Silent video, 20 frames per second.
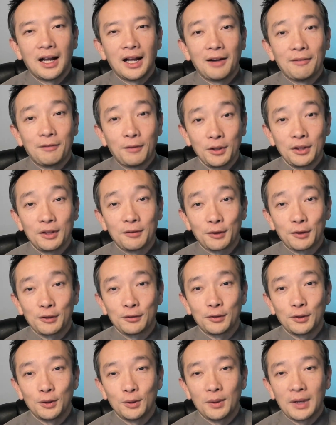Avoid the first
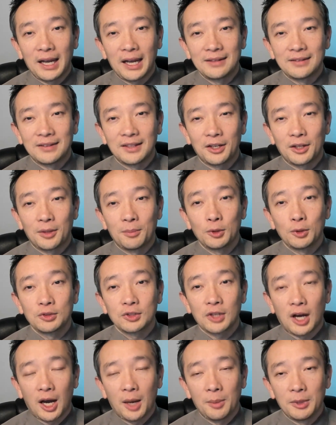few as they're the most
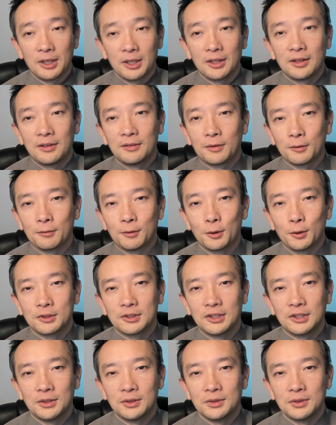common for folks
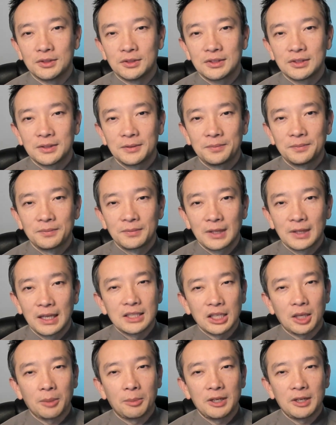to use.
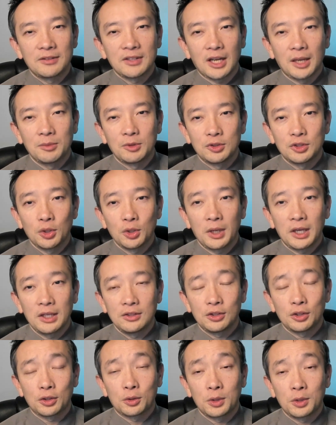Take a bit of time to showcase
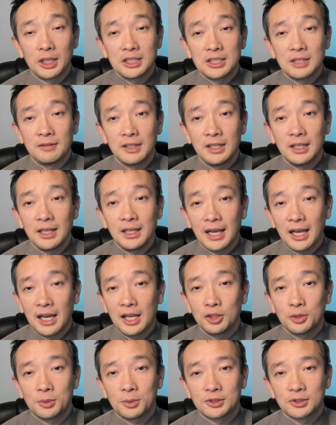your creativity and
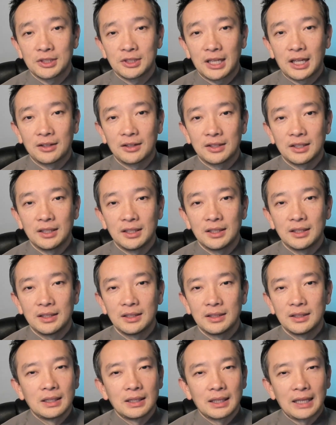your personality.
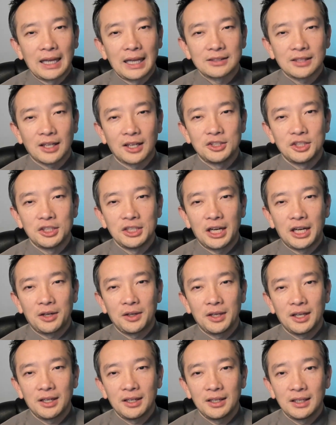Last hygiene
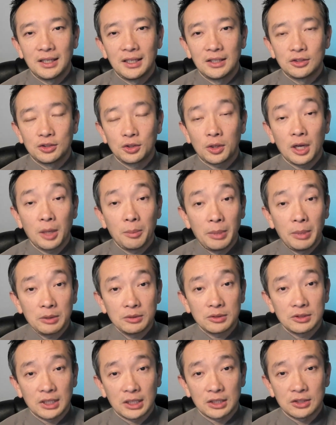area is your
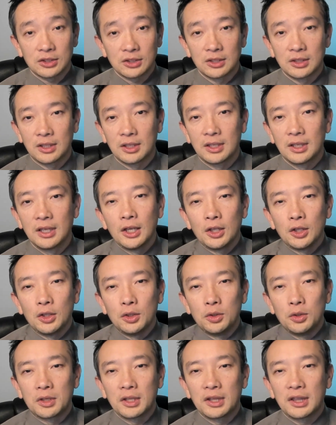About section.
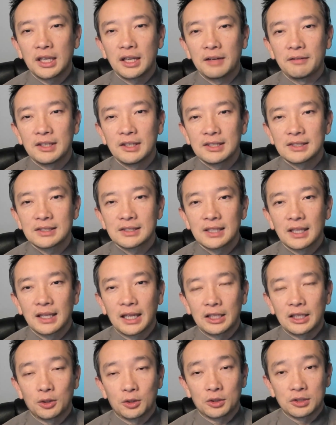You can think of this like your